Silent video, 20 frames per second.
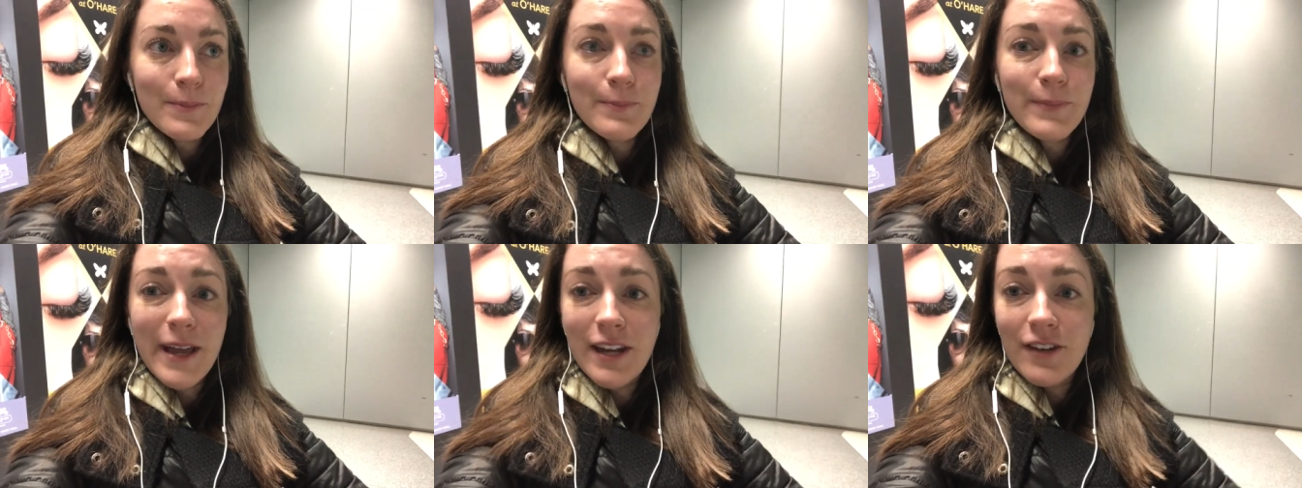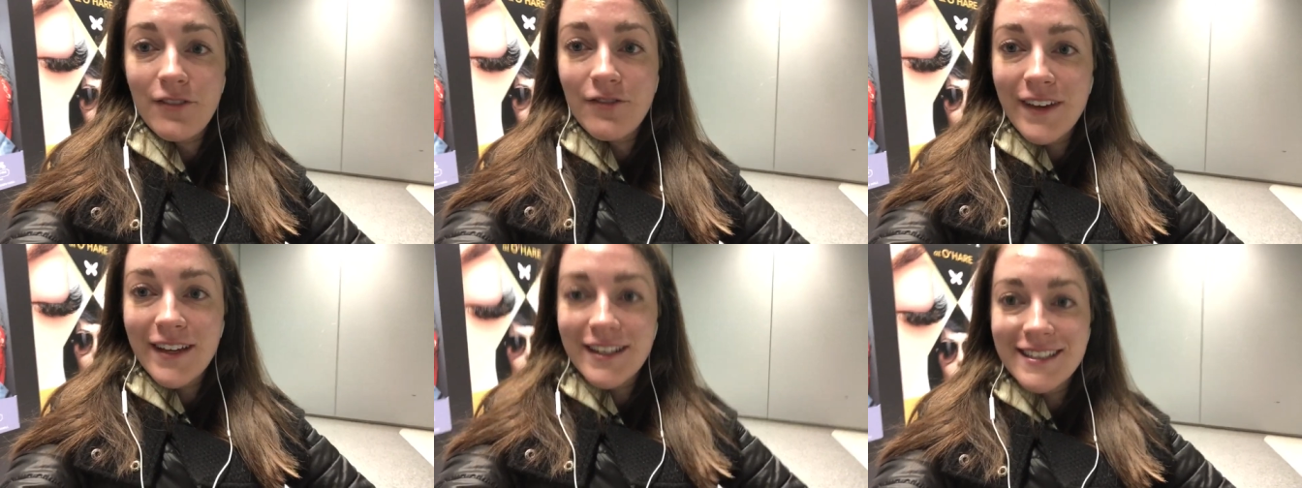
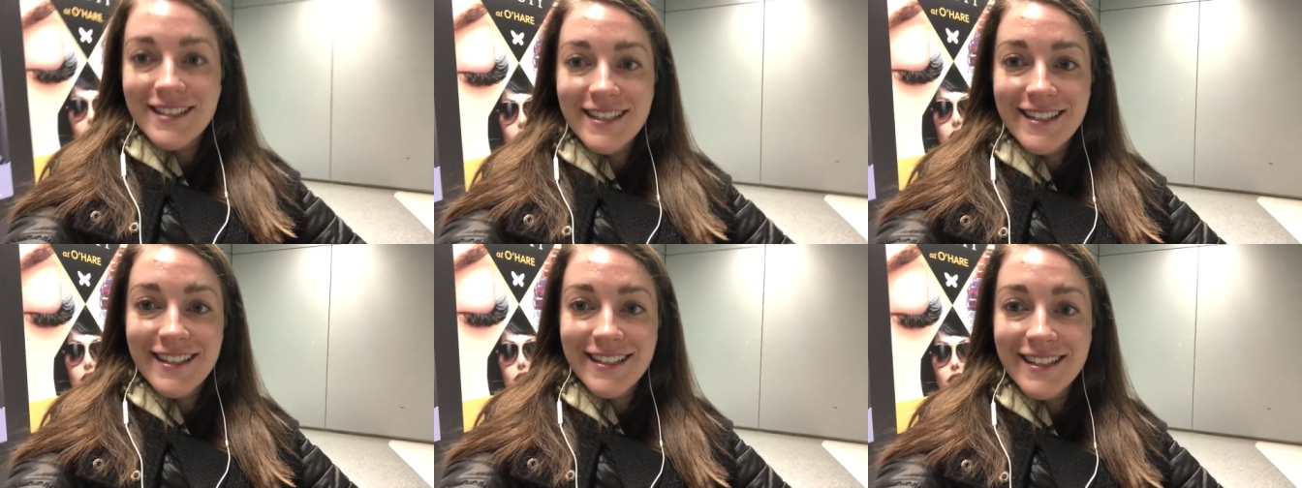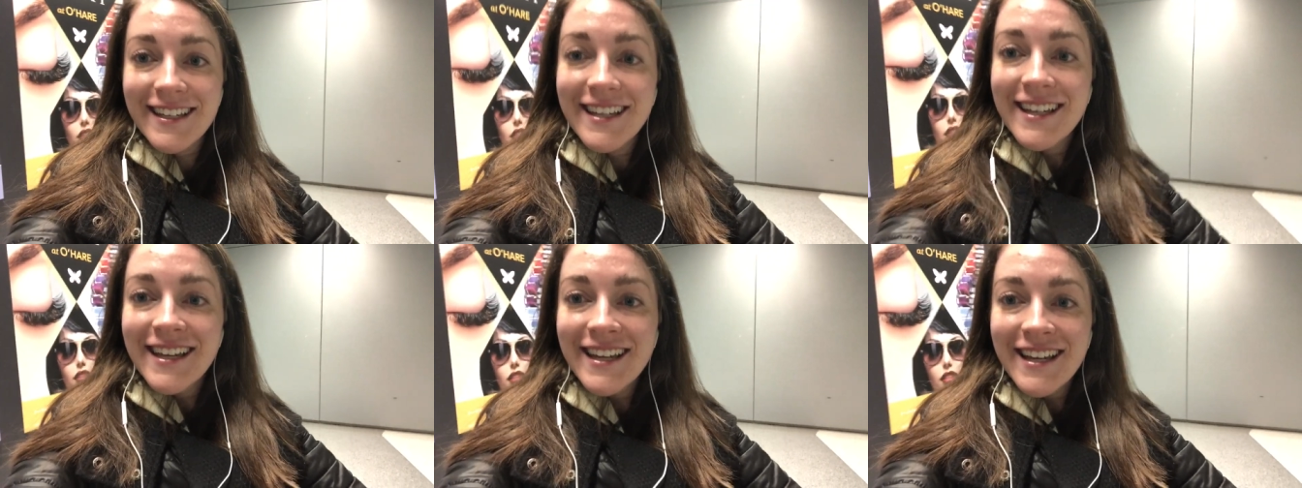benefit
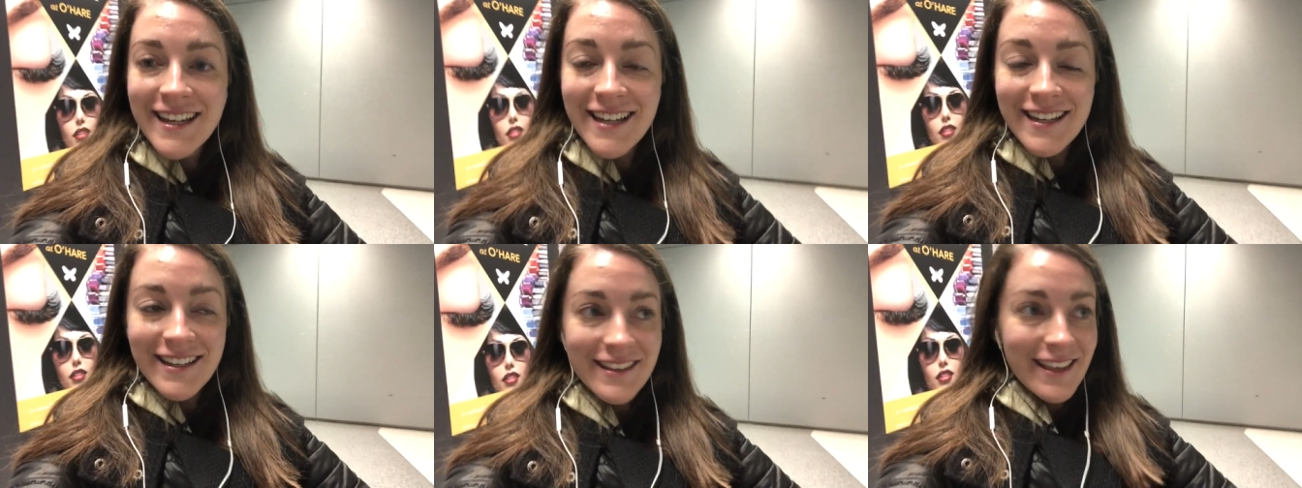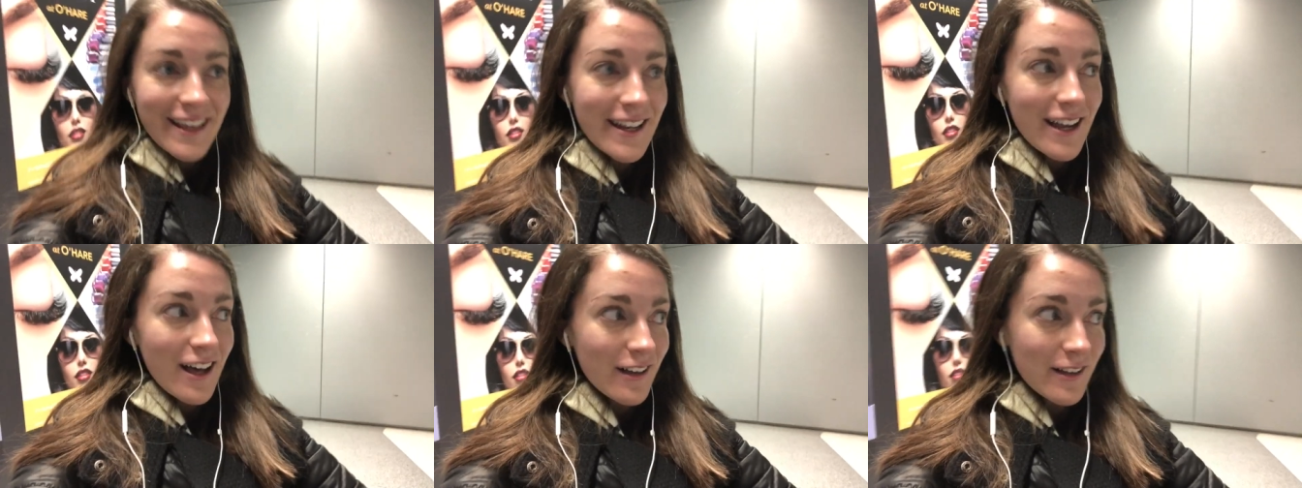to
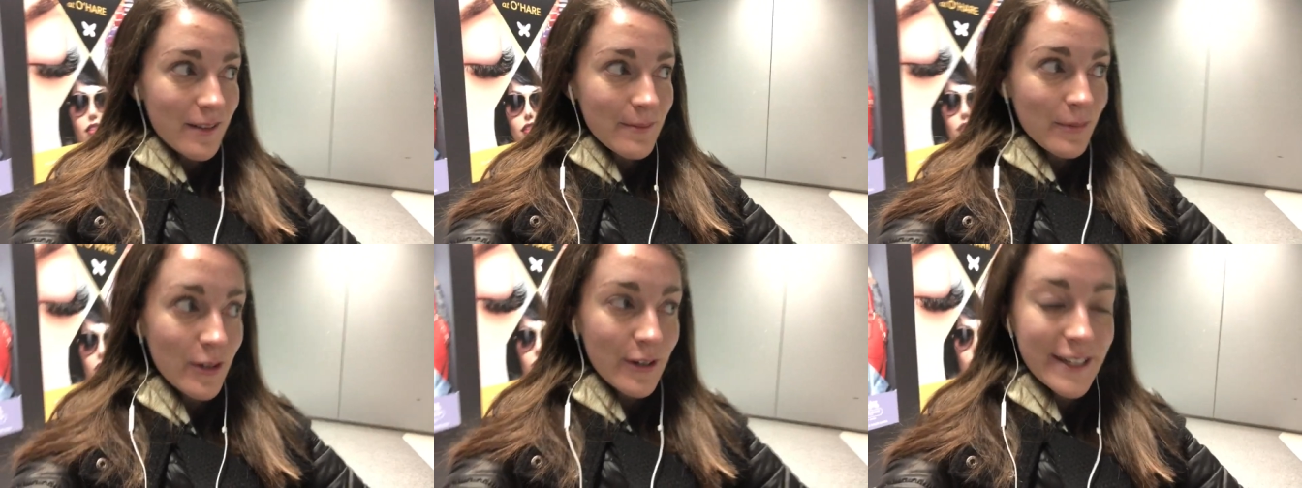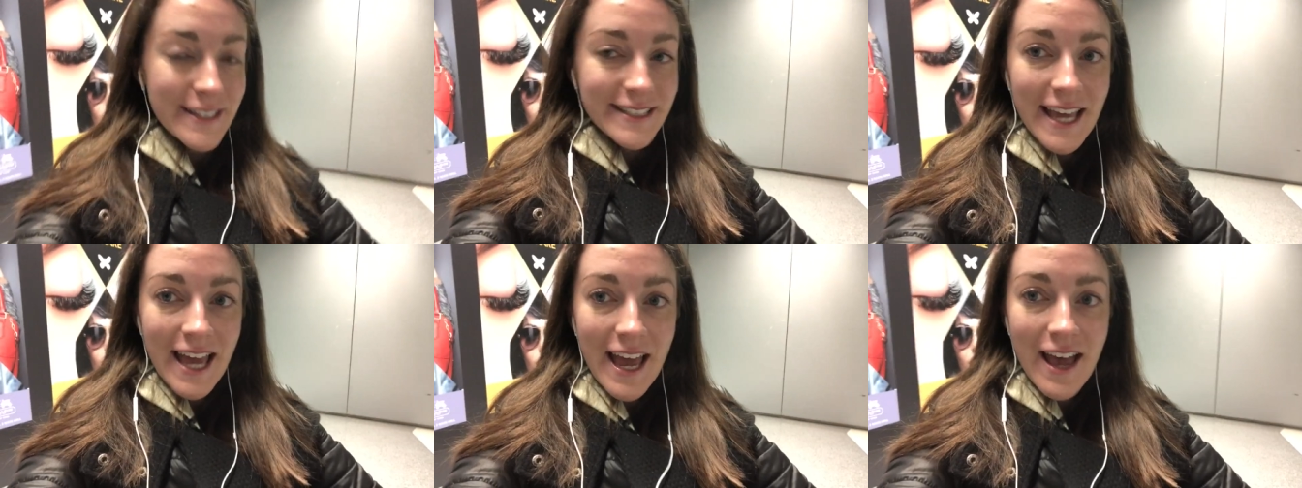that all
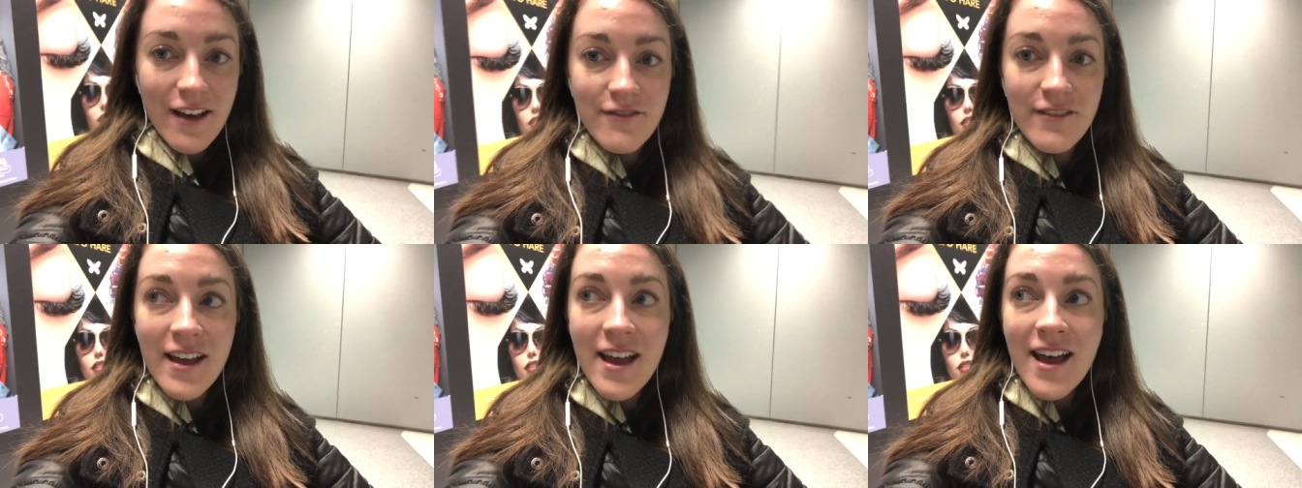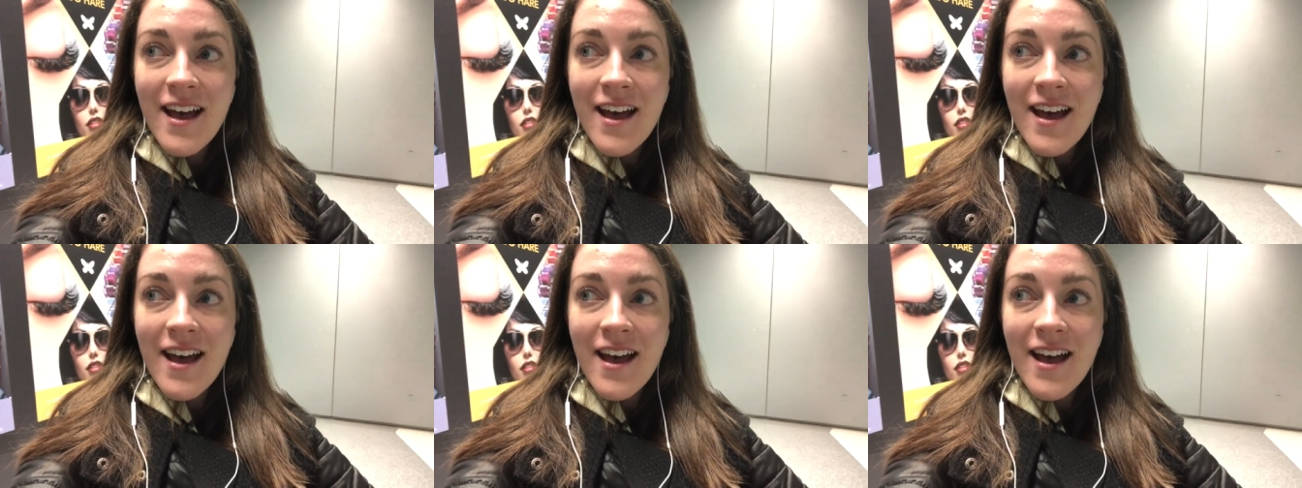employees have.